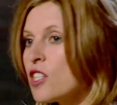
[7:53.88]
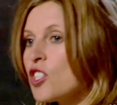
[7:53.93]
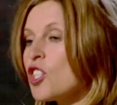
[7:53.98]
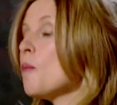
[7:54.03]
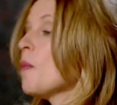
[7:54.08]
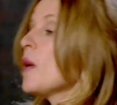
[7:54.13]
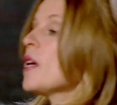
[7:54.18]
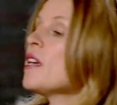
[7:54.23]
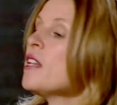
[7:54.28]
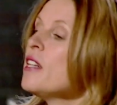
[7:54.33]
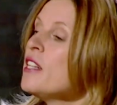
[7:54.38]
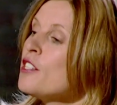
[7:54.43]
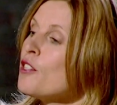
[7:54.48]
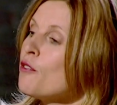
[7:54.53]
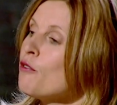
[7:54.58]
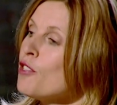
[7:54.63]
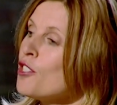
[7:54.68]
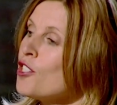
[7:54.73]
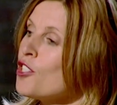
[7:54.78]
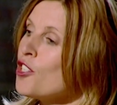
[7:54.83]
Does that make any
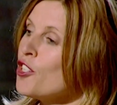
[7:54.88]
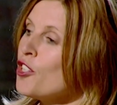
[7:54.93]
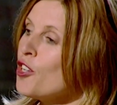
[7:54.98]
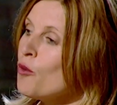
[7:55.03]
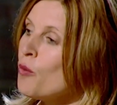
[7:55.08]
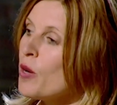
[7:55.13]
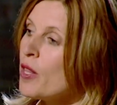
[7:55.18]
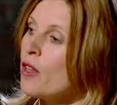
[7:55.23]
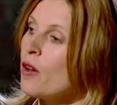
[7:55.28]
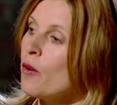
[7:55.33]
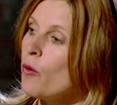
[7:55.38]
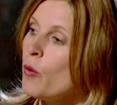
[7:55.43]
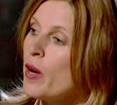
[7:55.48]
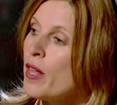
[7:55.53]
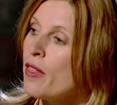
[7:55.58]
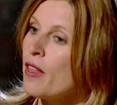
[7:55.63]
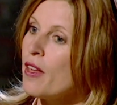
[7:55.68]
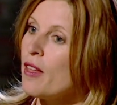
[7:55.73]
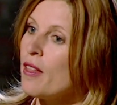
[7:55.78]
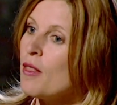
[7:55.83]
difference to you whether
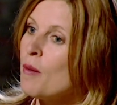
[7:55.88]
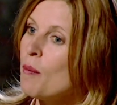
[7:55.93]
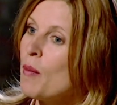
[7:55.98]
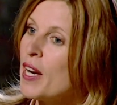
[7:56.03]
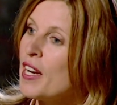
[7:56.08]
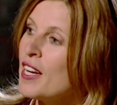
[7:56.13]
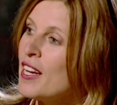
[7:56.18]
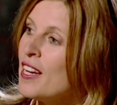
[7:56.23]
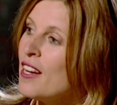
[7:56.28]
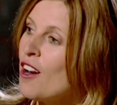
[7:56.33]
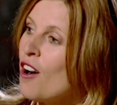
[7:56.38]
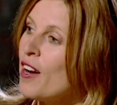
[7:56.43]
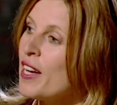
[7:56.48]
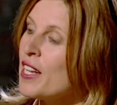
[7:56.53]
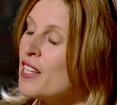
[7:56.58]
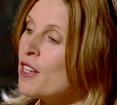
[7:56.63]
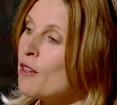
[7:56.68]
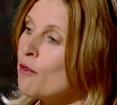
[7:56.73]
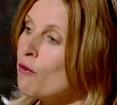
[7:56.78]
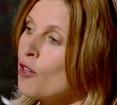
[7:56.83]
the money
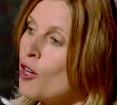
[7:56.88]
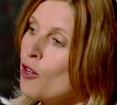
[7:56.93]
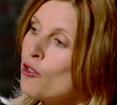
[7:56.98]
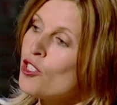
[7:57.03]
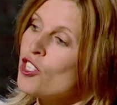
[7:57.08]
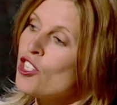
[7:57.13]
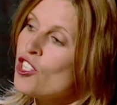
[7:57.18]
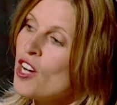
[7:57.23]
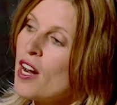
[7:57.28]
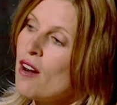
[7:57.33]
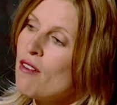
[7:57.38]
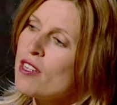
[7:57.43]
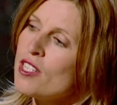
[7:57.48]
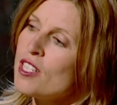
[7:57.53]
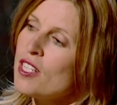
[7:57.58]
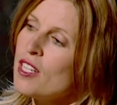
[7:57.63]
I give goes to charity?